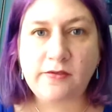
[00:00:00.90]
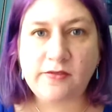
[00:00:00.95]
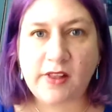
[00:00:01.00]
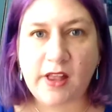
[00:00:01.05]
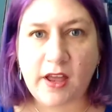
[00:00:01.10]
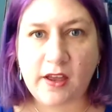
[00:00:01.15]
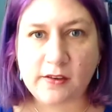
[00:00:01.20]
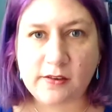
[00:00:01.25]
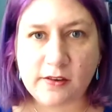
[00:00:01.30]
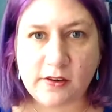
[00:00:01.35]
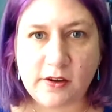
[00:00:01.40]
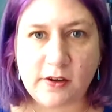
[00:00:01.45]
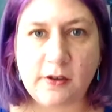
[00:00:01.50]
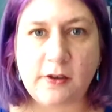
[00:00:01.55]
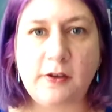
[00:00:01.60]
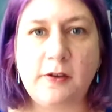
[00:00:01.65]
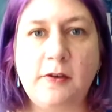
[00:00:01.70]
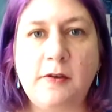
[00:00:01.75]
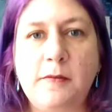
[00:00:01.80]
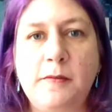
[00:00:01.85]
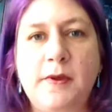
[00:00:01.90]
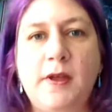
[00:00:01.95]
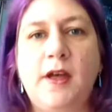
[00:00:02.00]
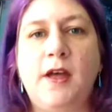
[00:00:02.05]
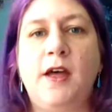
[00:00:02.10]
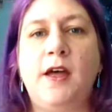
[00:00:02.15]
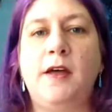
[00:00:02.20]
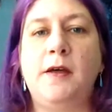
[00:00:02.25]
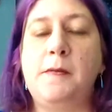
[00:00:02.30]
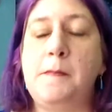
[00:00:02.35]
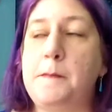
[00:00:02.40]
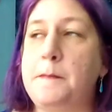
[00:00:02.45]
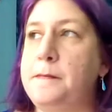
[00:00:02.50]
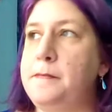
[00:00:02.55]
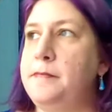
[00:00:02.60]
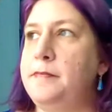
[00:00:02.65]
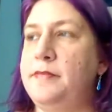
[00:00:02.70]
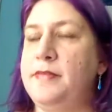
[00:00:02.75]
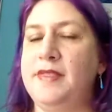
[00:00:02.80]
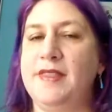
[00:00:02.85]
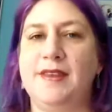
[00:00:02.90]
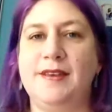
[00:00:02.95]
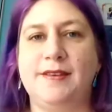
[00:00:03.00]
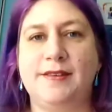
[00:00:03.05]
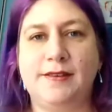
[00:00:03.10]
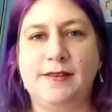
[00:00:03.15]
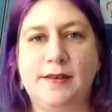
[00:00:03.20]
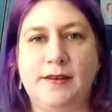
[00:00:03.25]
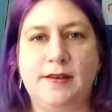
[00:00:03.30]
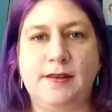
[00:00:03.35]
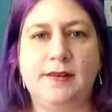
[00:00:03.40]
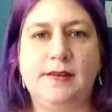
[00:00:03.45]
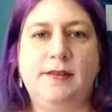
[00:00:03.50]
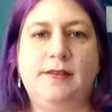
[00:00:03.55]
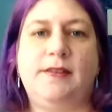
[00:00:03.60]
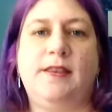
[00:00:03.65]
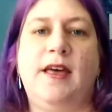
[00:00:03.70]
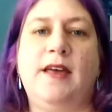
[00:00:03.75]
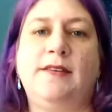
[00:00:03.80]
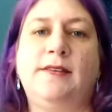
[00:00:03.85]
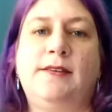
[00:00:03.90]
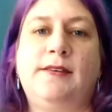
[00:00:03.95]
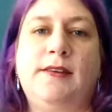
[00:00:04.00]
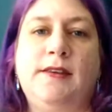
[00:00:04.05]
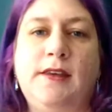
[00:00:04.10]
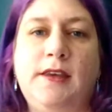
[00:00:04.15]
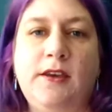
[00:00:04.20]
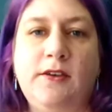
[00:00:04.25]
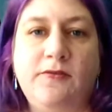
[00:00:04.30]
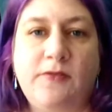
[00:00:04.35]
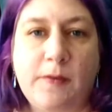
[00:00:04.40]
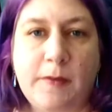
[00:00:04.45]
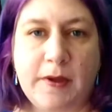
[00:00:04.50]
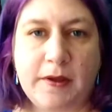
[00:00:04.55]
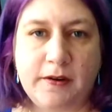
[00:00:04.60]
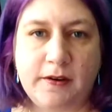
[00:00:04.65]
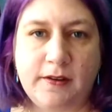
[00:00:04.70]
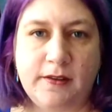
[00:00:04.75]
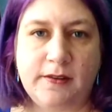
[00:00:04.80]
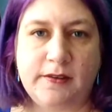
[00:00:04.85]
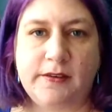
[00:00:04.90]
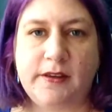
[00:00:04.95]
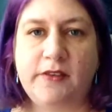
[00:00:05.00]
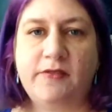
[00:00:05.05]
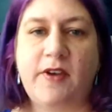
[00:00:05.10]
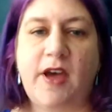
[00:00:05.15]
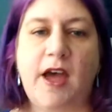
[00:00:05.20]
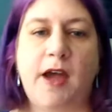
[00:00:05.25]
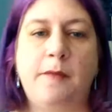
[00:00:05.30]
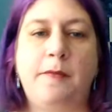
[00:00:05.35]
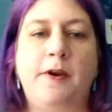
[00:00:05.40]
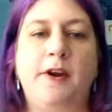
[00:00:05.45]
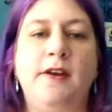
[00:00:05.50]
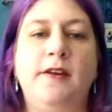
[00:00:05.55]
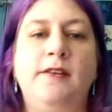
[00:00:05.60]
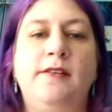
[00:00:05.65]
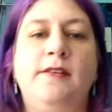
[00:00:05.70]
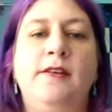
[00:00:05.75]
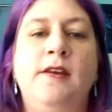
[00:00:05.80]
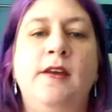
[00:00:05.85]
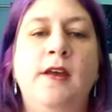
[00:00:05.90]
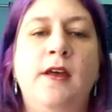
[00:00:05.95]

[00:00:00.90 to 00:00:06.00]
Flosstube. This is Leslie from Under the Sea Fabrics.